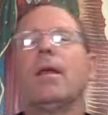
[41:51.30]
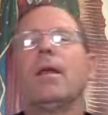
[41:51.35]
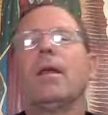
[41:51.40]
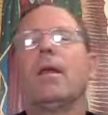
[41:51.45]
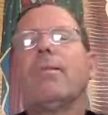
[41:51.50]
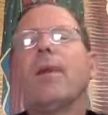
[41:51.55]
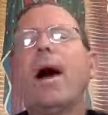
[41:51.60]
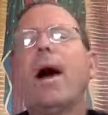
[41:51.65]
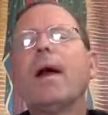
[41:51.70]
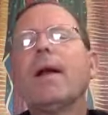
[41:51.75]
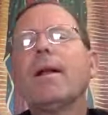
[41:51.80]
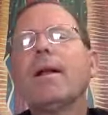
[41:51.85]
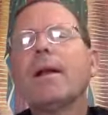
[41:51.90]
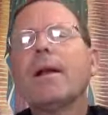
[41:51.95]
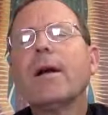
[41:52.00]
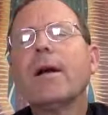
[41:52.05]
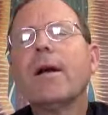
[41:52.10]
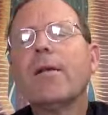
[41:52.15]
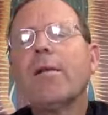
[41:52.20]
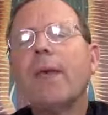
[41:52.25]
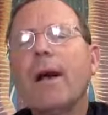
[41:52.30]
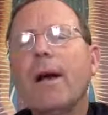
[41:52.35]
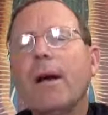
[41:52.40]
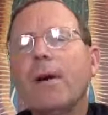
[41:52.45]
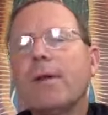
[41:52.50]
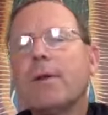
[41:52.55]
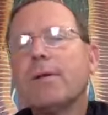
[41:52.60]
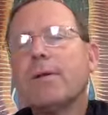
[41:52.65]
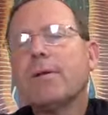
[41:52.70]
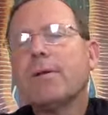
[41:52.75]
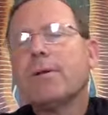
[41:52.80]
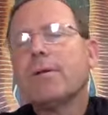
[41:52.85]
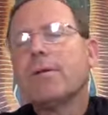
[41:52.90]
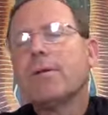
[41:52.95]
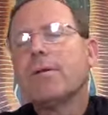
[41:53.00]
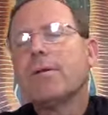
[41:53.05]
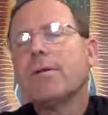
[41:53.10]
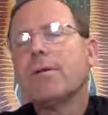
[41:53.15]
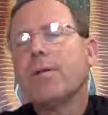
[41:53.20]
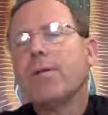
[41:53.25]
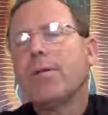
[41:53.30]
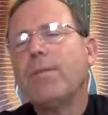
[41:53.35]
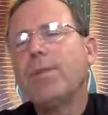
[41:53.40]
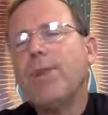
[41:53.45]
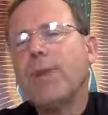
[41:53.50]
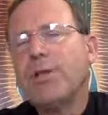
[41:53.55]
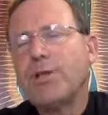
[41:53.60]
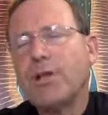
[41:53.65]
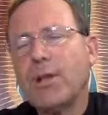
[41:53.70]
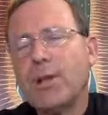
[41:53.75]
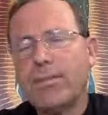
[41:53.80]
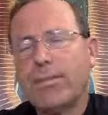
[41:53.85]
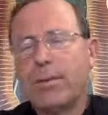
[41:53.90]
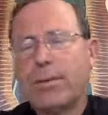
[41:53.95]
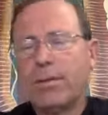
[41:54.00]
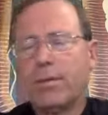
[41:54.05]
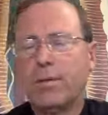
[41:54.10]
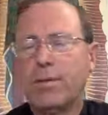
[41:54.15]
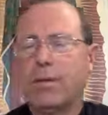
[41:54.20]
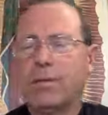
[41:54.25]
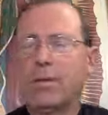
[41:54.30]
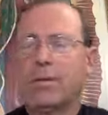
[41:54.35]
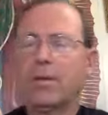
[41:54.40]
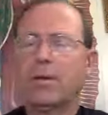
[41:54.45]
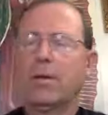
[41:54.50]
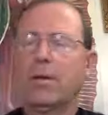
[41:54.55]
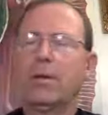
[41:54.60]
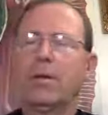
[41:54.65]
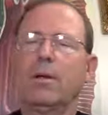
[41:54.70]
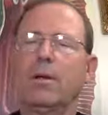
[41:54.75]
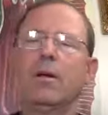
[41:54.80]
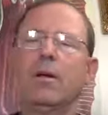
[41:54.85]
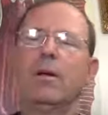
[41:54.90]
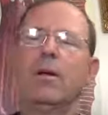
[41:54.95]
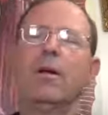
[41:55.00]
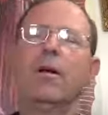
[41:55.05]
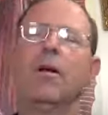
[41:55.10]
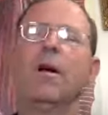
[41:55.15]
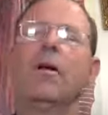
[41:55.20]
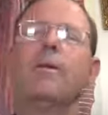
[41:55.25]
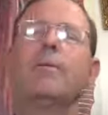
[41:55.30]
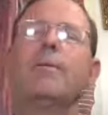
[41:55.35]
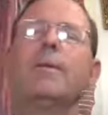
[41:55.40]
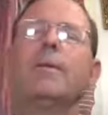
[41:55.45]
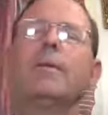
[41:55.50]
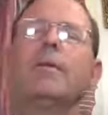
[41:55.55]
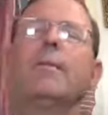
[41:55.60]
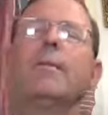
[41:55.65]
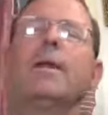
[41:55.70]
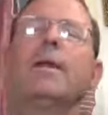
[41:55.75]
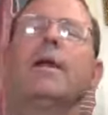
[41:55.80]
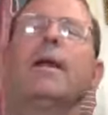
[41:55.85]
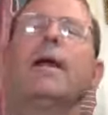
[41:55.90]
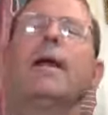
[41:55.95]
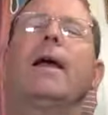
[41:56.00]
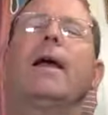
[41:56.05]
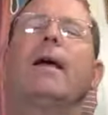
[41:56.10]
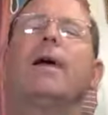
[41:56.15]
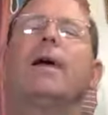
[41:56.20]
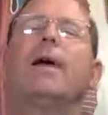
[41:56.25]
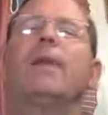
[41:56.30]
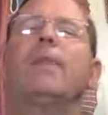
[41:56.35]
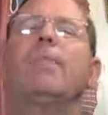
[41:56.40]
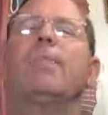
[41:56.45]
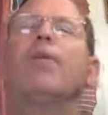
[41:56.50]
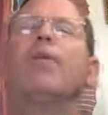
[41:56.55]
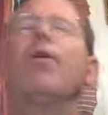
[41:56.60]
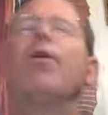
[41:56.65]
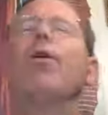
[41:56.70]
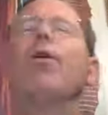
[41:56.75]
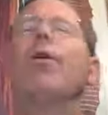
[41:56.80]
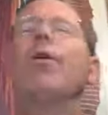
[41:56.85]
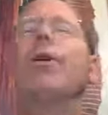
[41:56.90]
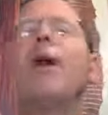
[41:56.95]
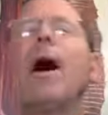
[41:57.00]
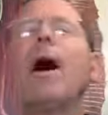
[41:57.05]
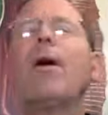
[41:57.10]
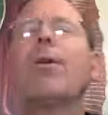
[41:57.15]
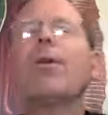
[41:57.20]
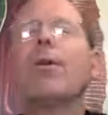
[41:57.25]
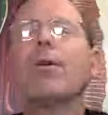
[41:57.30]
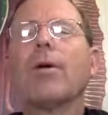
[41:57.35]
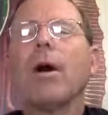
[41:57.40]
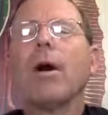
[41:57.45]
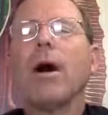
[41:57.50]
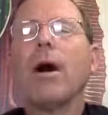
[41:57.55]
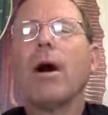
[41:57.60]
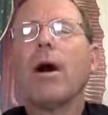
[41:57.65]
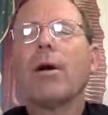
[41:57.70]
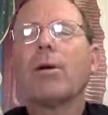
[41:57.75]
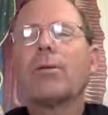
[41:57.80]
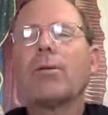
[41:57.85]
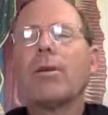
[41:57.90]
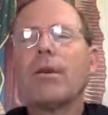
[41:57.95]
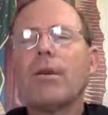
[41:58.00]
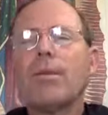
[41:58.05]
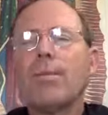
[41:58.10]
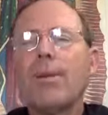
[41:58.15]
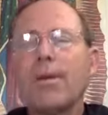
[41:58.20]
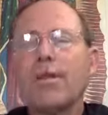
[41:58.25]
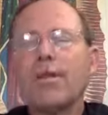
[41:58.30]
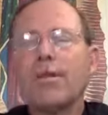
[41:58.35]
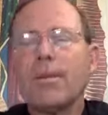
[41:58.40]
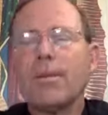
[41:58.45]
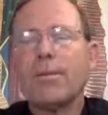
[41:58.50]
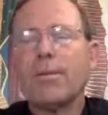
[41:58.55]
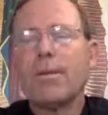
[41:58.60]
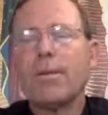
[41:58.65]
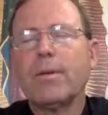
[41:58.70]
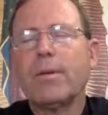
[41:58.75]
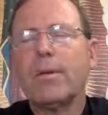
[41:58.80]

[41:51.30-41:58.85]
that Monica went to the bishop of Milan and poured out her heart to the bishop.